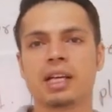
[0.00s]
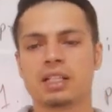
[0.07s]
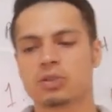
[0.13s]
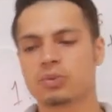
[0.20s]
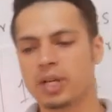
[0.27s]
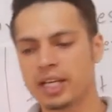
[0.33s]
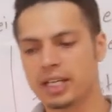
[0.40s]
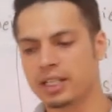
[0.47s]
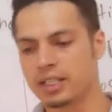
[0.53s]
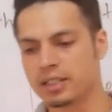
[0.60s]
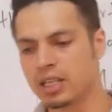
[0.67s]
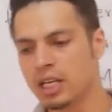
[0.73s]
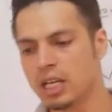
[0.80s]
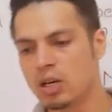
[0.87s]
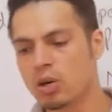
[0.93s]
That's why it
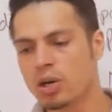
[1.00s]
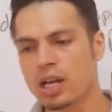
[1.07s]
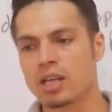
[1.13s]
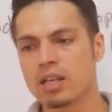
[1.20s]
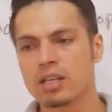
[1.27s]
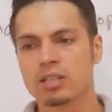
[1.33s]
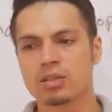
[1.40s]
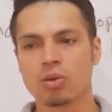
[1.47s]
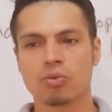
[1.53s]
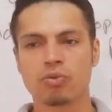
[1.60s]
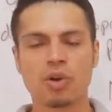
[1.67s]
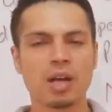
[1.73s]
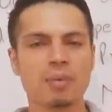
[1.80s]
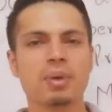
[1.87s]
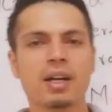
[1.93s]
is okay. So
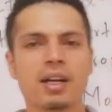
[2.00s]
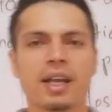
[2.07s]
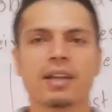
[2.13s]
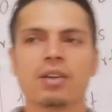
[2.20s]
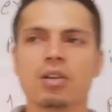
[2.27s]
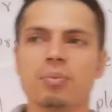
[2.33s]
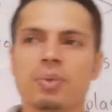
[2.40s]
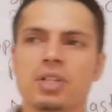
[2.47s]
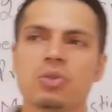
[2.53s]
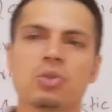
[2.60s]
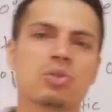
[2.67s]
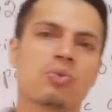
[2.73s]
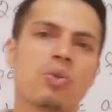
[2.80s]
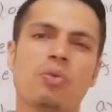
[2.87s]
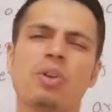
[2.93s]
fiber cannot be
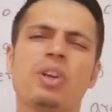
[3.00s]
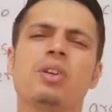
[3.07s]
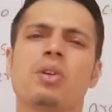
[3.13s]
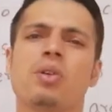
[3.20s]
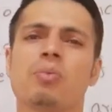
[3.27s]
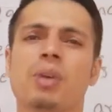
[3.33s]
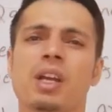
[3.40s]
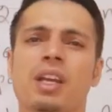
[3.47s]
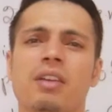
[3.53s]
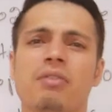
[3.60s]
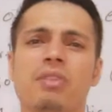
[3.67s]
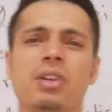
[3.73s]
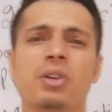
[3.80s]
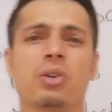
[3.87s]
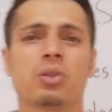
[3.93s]
used for
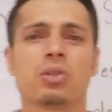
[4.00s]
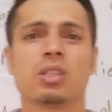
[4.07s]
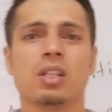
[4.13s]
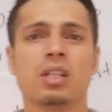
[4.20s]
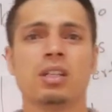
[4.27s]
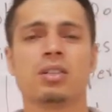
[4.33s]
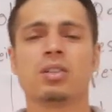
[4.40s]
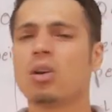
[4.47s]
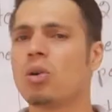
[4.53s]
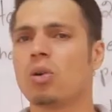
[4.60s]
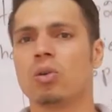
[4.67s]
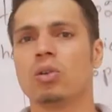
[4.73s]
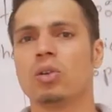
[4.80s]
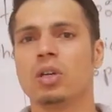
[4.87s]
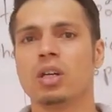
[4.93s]
making windows.
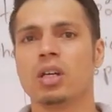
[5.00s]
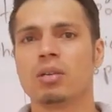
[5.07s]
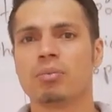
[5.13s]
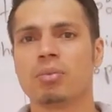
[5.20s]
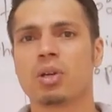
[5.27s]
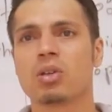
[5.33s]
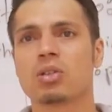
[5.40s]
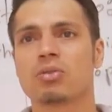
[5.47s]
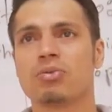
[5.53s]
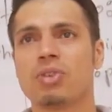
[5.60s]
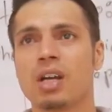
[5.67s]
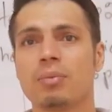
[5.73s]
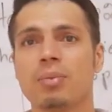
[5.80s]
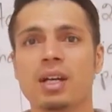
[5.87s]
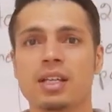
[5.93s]
No, because
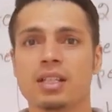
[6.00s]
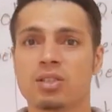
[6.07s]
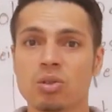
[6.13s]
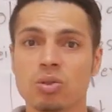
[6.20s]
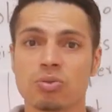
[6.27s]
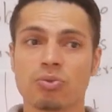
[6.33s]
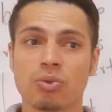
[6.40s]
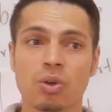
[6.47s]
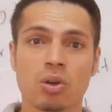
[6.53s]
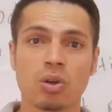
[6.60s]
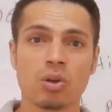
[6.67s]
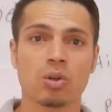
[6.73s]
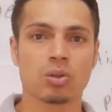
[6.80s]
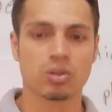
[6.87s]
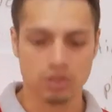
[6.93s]
fiber is used for
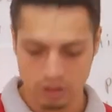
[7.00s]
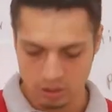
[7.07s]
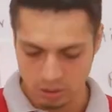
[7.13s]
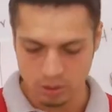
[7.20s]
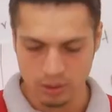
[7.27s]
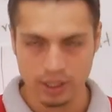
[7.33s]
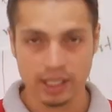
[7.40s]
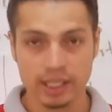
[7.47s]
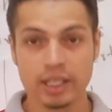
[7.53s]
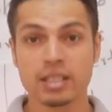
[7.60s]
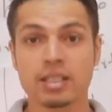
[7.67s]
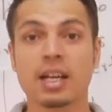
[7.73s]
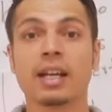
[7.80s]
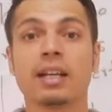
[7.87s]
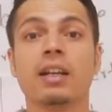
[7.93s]
clothes, so it
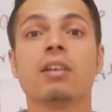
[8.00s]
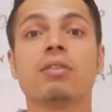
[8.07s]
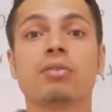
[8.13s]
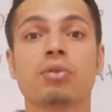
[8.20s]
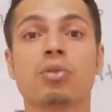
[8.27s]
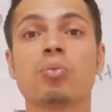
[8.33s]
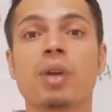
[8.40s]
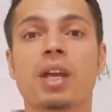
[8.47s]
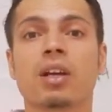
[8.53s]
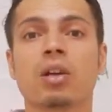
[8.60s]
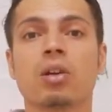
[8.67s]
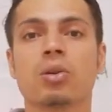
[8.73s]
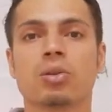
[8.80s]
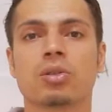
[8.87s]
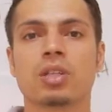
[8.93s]
is ideal to make
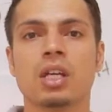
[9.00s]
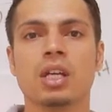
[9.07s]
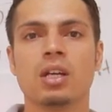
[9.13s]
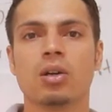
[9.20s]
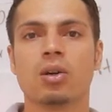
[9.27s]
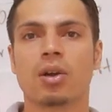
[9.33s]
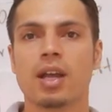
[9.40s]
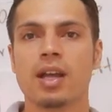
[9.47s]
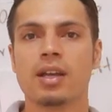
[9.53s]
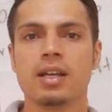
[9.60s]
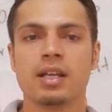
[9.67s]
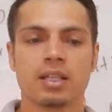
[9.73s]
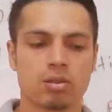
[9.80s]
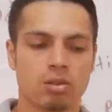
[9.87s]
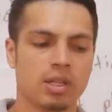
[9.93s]
clothes.
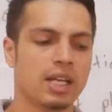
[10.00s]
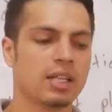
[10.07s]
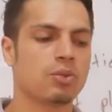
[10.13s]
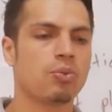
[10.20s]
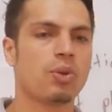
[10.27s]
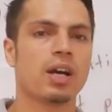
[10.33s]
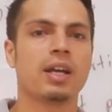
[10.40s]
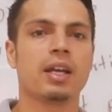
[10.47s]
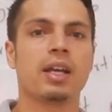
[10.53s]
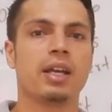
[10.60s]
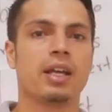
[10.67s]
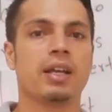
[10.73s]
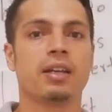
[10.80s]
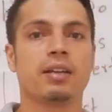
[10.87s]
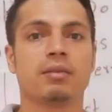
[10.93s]
Okay, so that's
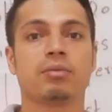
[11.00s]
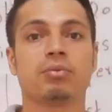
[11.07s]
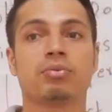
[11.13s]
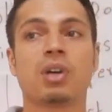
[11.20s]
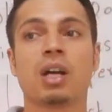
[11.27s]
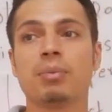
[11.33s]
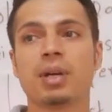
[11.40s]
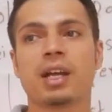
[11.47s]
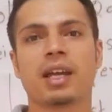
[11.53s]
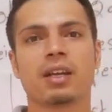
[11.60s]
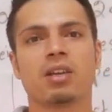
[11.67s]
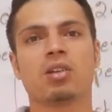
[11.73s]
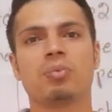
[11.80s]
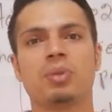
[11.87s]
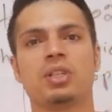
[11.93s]
why fiber
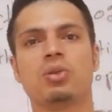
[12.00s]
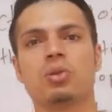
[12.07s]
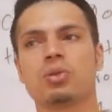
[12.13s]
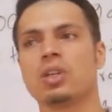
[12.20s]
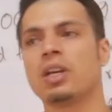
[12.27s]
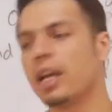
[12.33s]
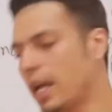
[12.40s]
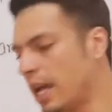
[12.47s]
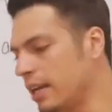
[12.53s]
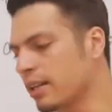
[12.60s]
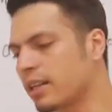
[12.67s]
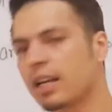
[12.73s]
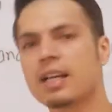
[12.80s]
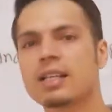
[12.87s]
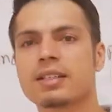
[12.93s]
cannot be used,
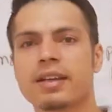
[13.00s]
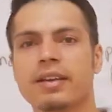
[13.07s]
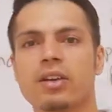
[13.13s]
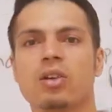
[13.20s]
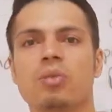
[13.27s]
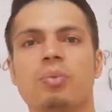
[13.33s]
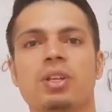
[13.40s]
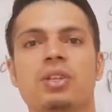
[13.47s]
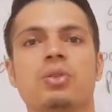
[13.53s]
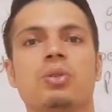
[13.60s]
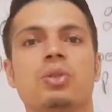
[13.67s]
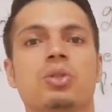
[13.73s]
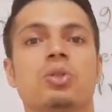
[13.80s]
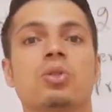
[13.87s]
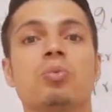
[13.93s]
and glass cannot be
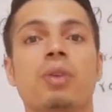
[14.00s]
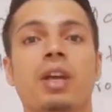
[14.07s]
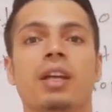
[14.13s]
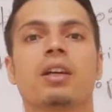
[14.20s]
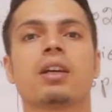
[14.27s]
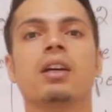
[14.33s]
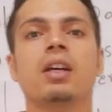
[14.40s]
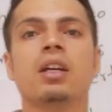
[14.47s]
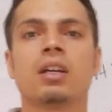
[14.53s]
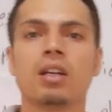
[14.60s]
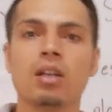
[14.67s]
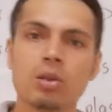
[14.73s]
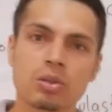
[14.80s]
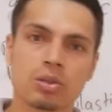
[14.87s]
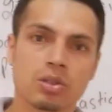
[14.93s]
used to make
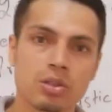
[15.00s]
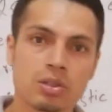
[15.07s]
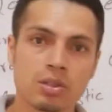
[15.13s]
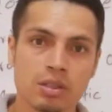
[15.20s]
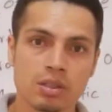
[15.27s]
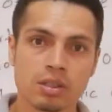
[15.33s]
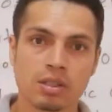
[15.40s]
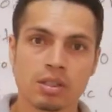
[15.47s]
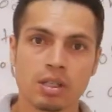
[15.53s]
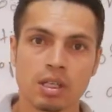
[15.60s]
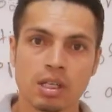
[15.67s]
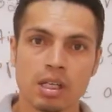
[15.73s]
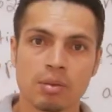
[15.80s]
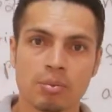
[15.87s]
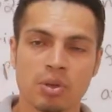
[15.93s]
clothes,
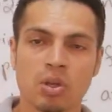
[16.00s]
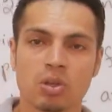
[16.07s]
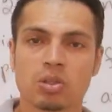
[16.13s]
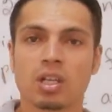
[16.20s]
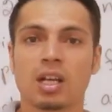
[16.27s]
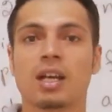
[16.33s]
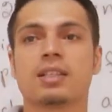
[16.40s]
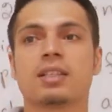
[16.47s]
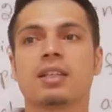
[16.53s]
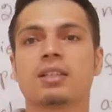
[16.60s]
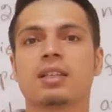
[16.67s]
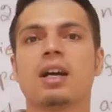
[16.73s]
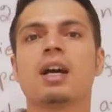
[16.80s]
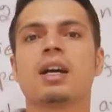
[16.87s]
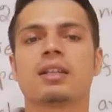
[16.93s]
because glass
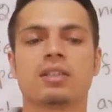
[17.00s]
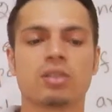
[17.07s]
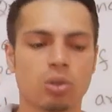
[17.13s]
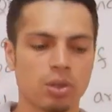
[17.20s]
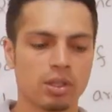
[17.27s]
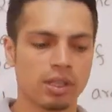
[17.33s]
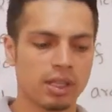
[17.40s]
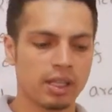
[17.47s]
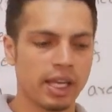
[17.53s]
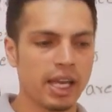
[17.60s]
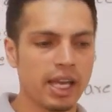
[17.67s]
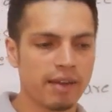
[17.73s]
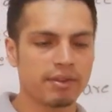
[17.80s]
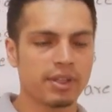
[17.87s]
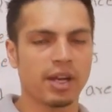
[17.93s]
is hard. So they
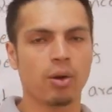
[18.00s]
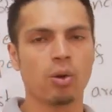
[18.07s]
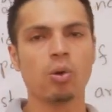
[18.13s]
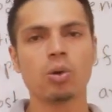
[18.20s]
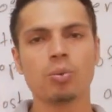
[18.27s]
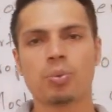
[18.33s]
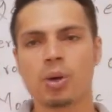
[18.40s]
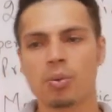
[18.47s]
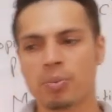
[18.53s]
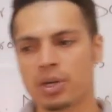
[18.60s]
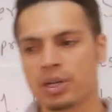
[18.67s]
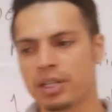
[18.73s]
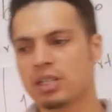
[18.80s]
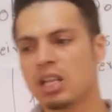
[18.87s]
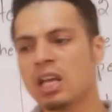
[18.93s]
have their own
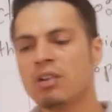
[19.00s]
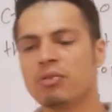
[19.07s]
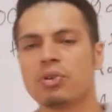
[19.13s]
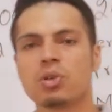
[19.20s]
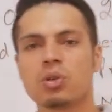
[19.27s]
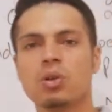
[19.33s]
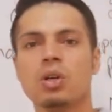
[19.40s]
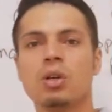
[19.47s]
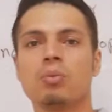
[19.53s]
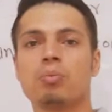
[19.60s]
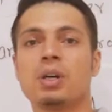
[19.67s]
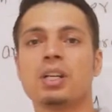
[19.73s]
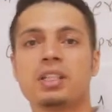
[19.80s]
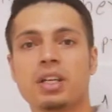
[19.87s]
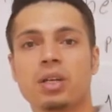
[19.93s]
properties for
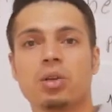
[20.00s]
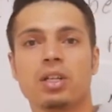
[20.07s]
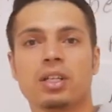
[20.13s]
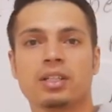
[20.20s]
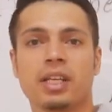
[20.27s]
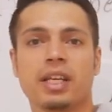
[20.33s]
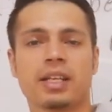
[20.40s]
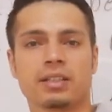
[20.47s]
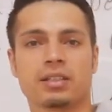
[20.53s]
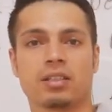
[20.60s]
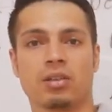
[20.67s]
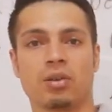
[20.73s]
particular things.